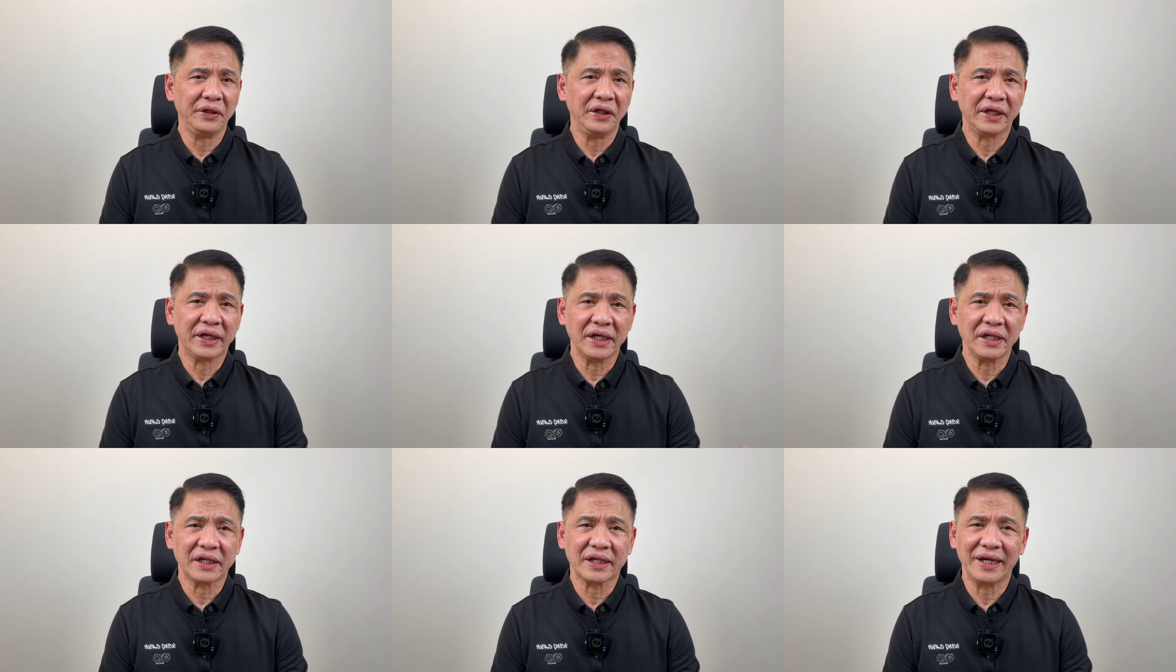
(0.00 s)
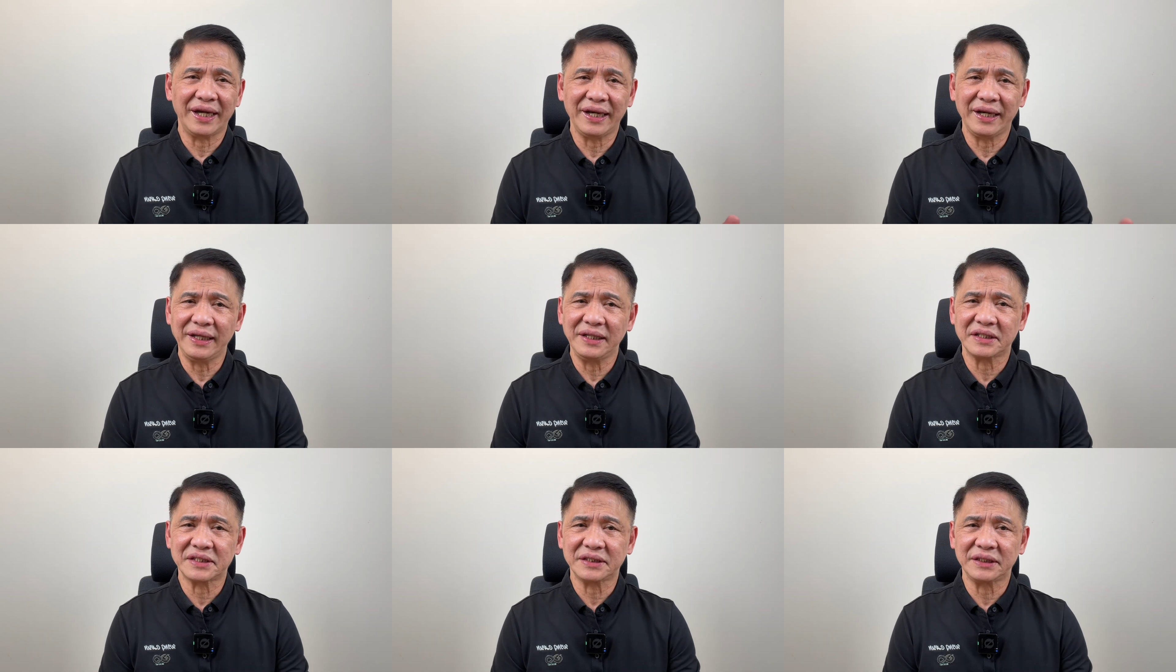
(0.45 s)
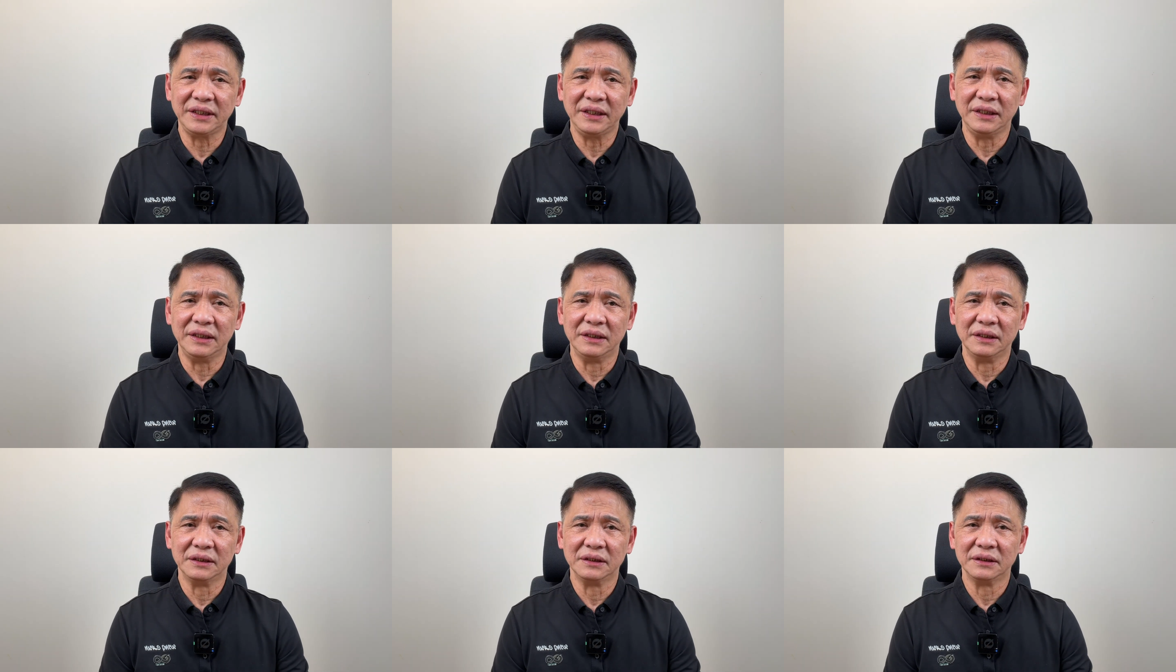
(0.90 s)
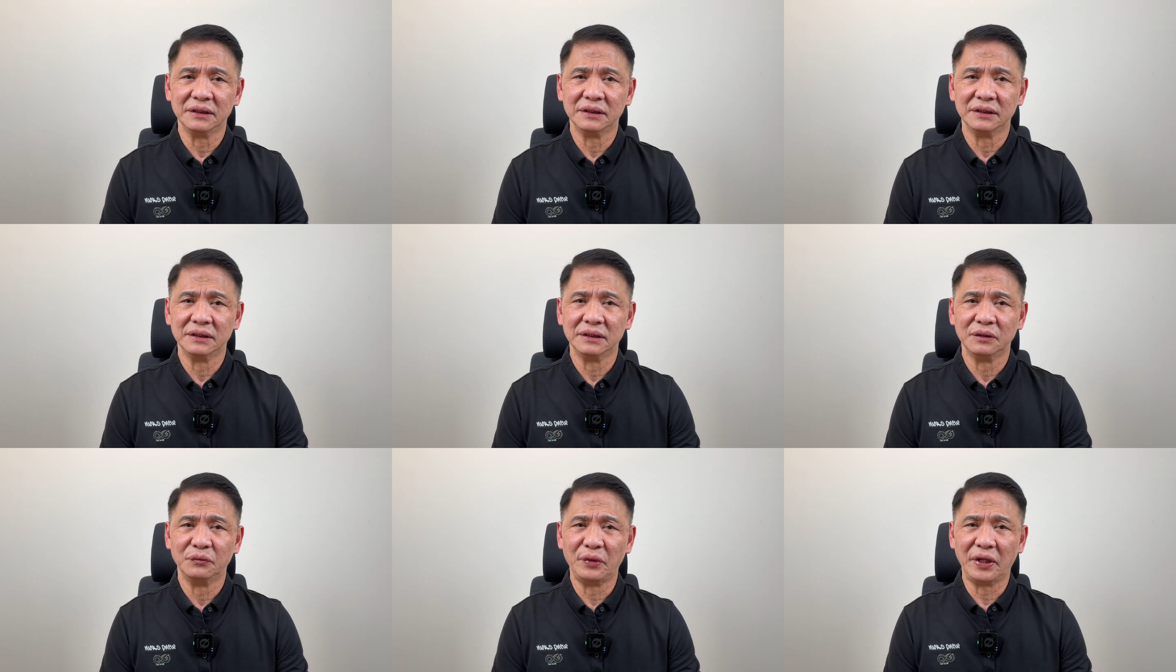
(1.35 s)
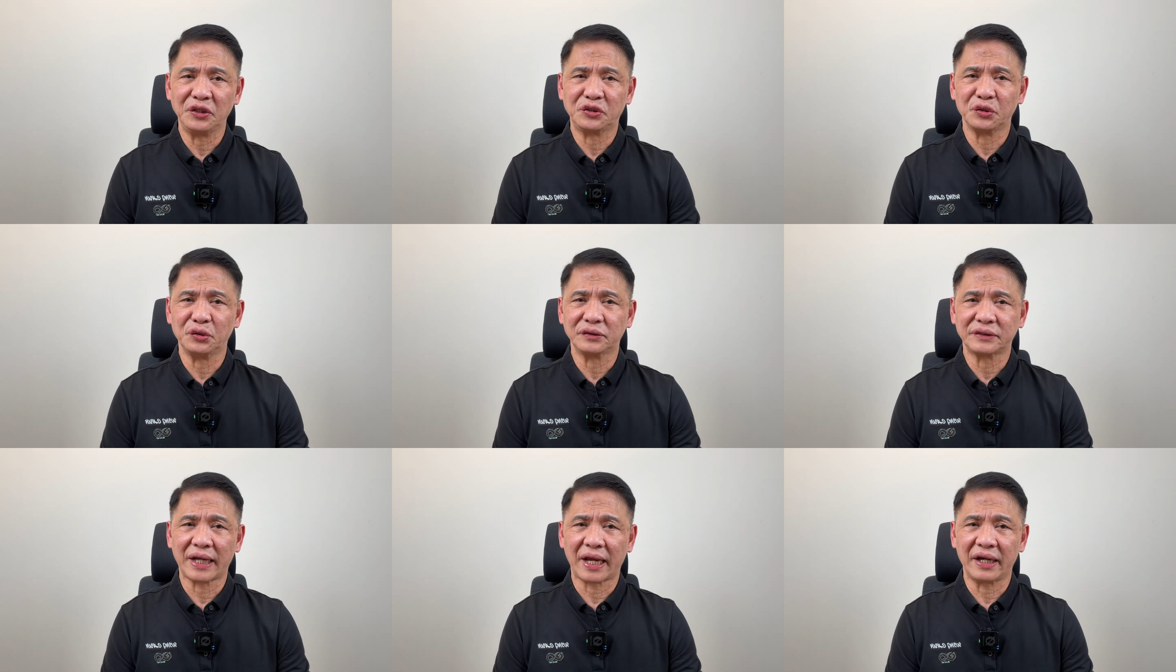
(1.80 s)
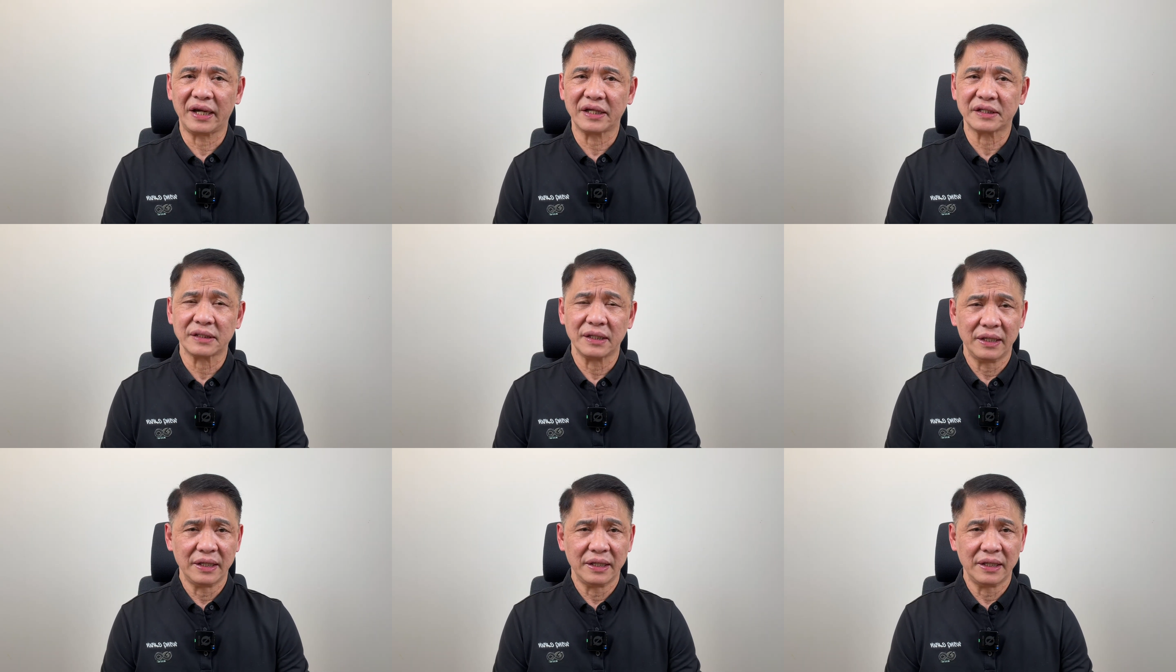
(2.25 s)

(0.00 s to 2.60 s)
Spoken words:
you can clearly see Wing Chun techniques,